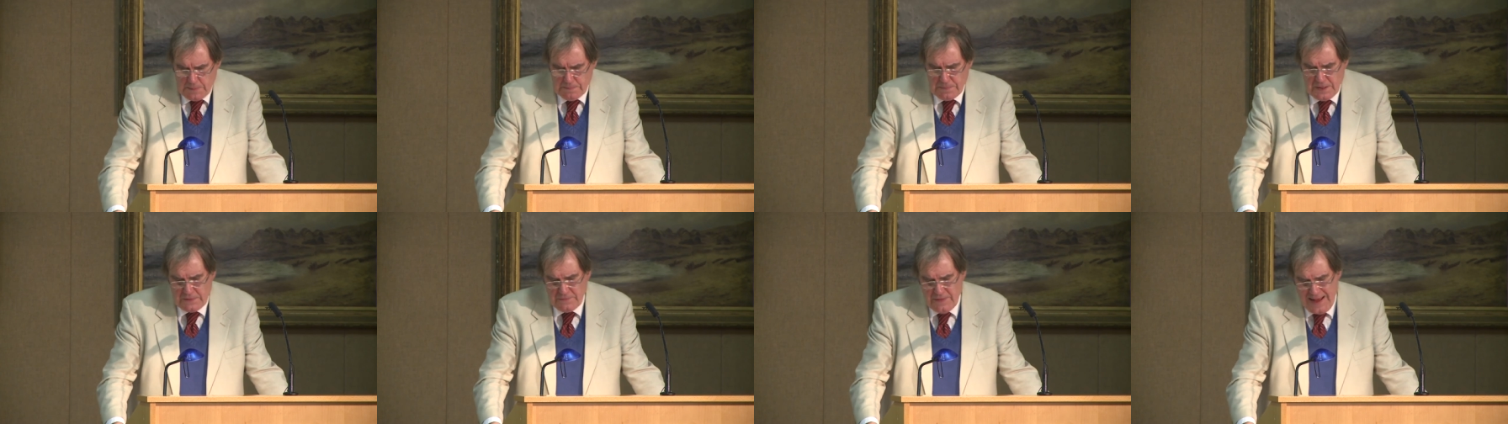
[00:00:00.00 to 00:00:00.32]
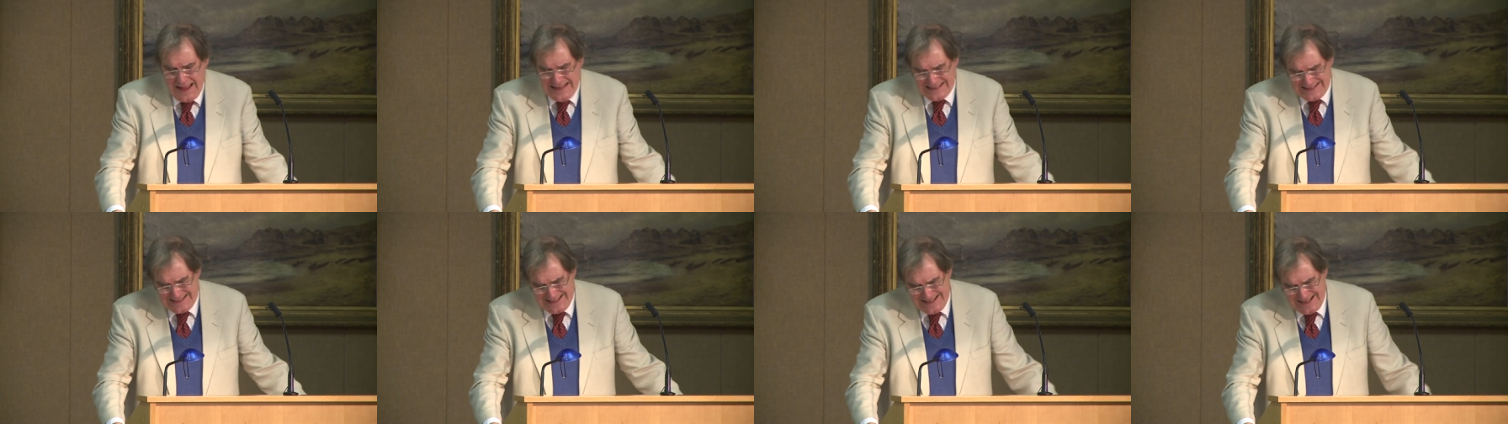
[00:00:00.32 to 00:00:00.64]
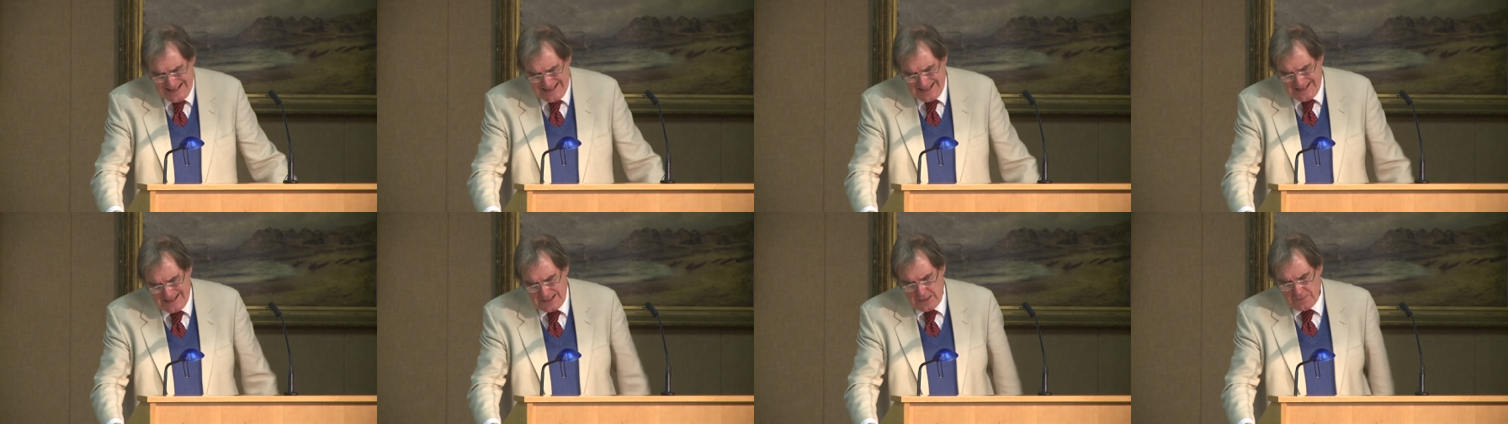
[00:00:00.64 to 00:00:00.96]

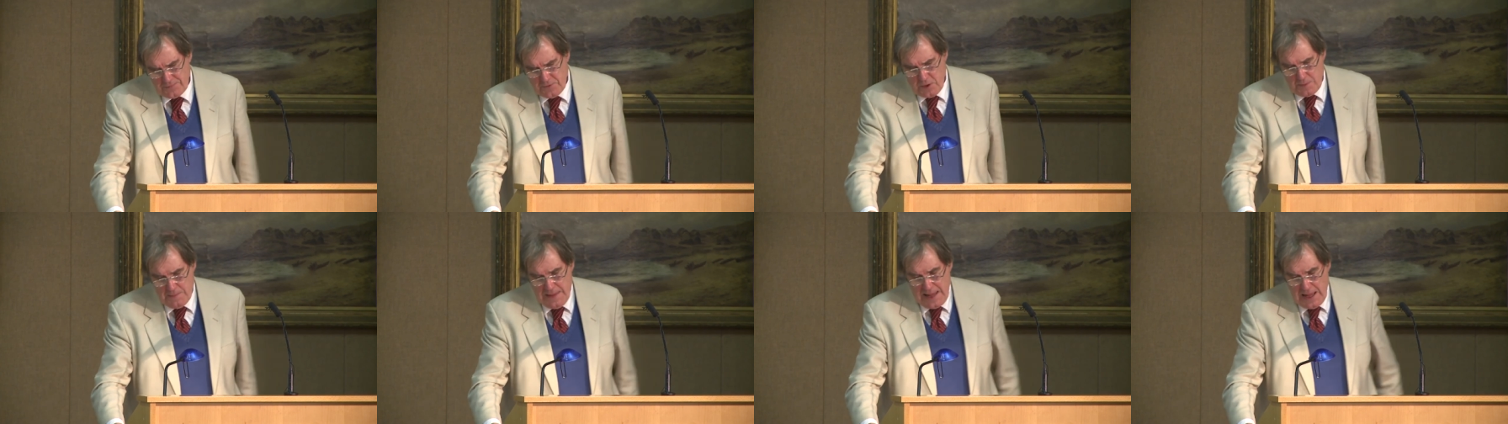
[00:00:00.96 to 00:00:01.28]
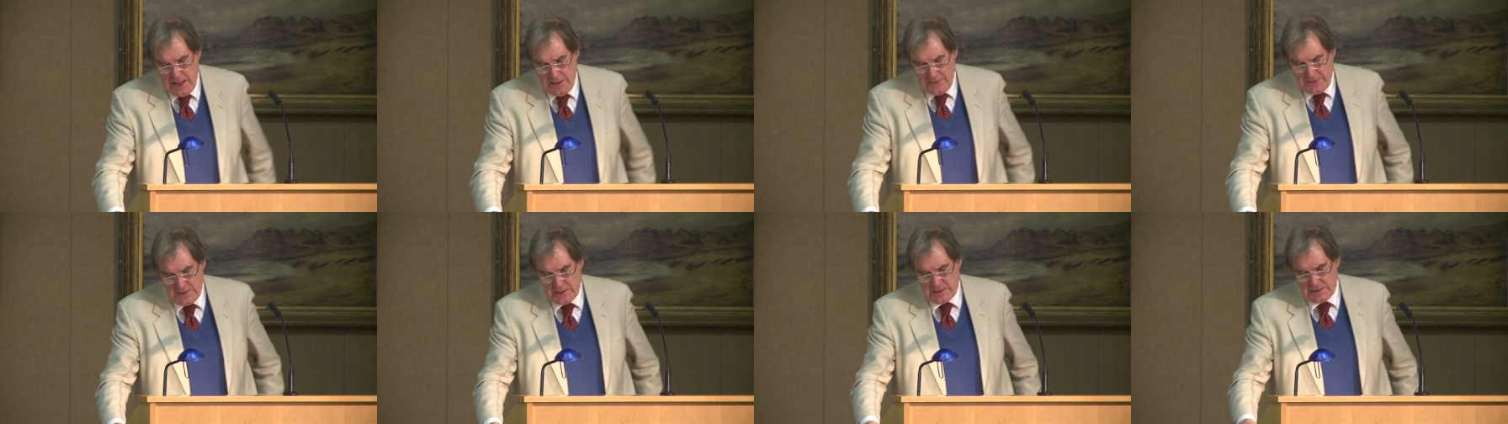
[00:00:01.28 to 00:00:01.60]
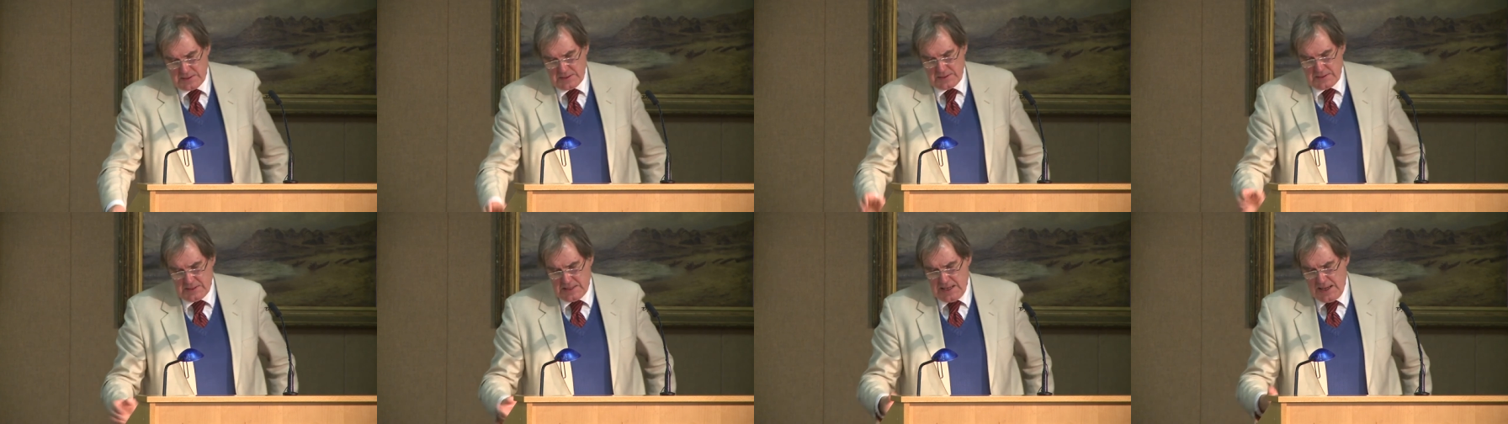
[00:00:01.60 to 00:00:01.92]
Pavacius of Le
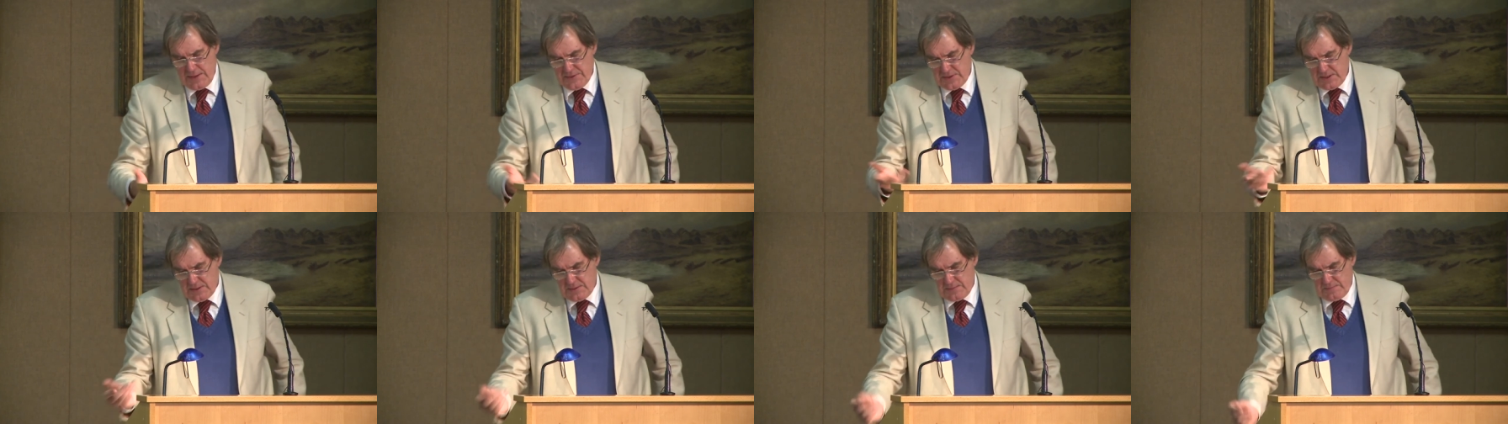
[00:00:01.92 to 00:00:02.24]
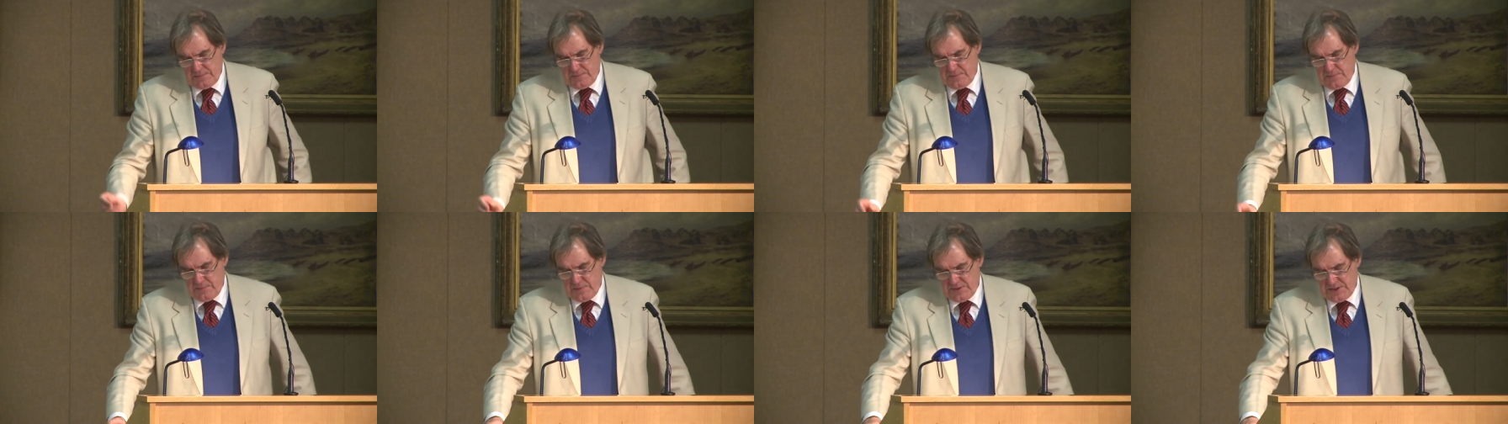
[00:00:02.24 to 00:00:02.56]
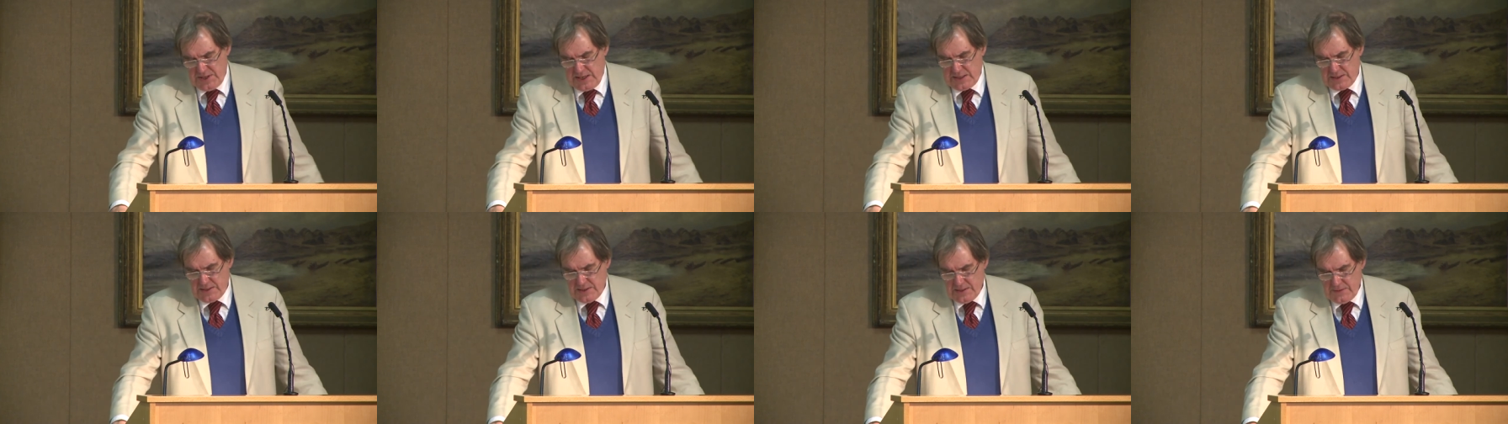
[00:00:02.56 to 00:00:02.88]
Mans, the other
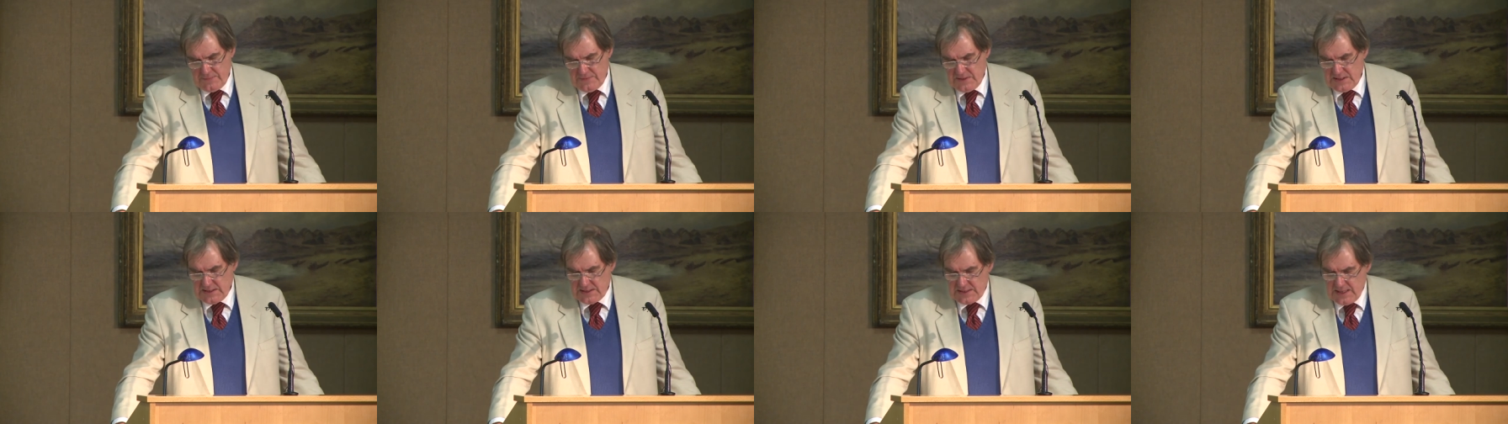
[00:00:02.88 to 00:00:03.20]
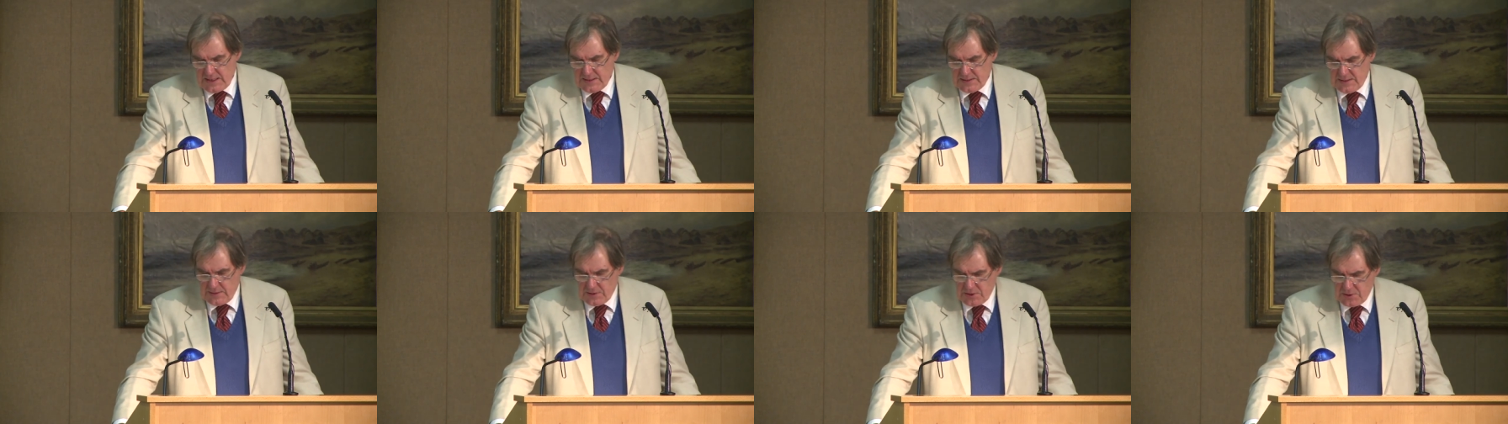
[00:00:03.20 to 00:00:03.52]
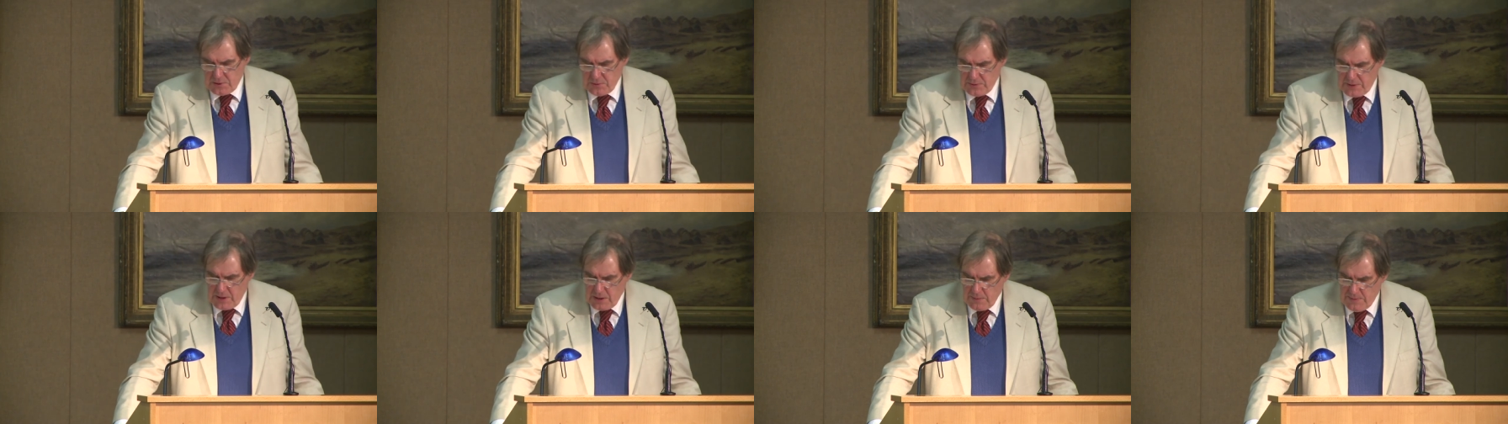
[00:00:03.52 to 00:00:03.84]
second of these saints I was
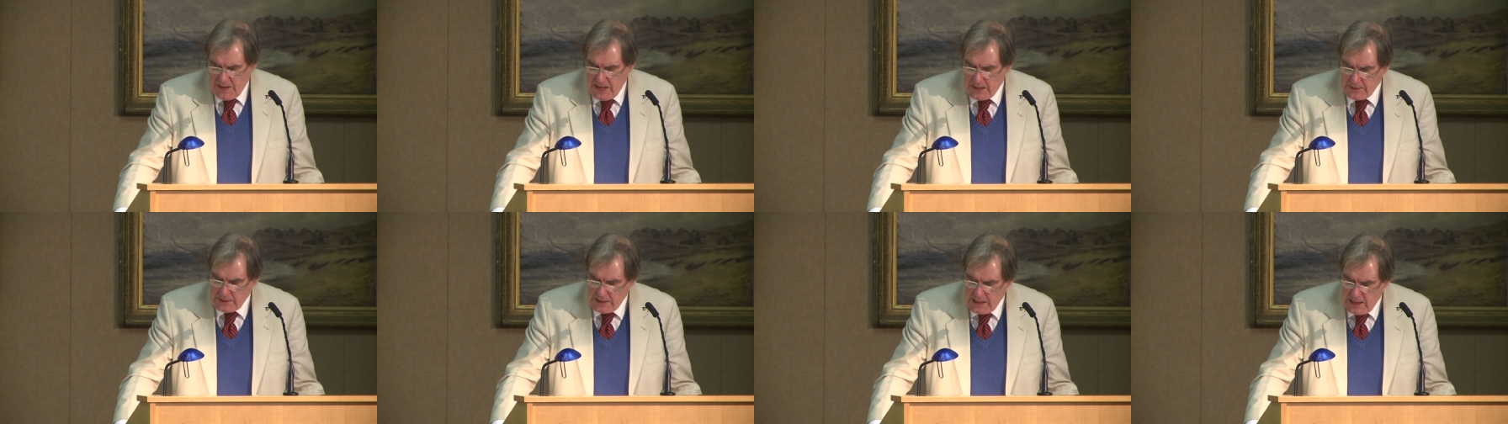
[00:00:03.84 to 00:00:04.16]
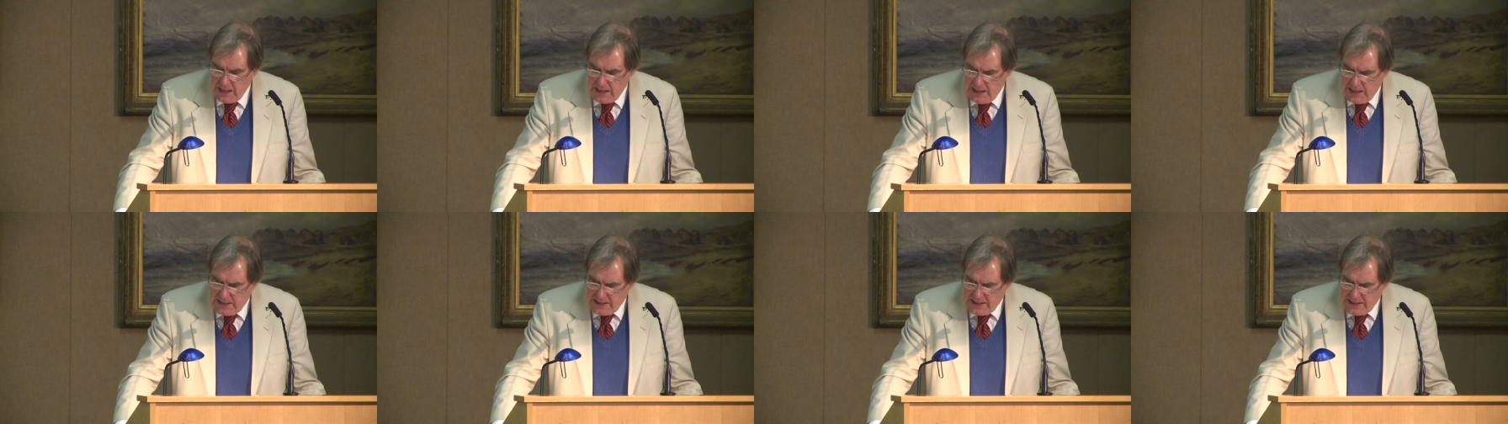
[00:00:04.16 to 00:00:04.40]
talking about,